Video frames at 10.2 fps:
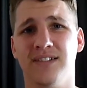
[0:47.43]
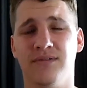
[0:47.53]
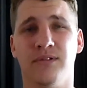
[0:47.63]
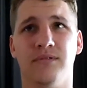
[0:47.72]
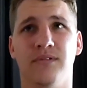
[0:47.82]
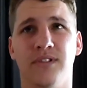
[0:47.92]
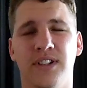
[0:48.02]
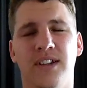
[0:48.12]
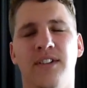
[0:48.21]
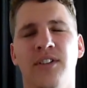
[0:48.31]

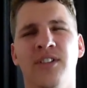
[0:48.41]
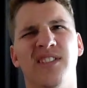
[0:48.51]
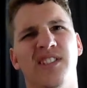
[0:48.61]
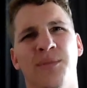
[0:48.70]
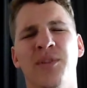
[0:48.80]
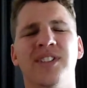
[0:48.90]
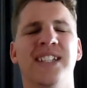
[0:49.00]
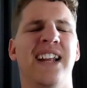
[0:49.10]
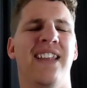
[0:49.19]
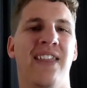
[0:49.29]
I'm not
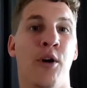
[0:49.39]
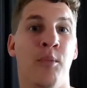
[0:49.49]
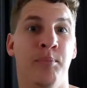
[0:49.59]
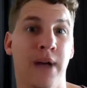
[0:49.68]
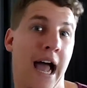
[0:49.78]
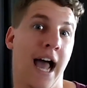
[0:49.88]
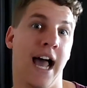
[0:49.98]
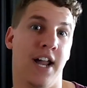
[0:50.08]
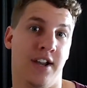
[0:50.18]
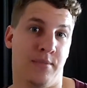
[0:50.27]
saying that they were bad.